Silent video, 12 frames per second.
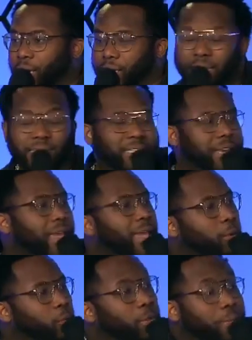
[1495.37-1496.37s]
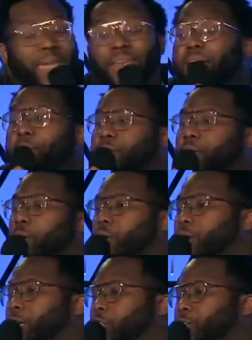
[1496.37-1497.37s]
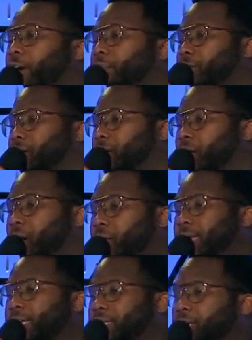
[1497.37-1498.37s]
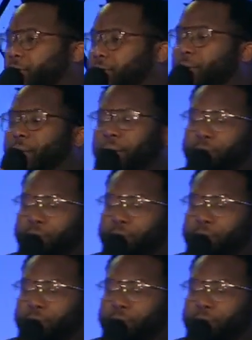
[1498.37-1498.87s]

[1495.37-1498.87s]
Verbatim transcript: They said, Hey, we may not be going and traveling and all that stuff. I might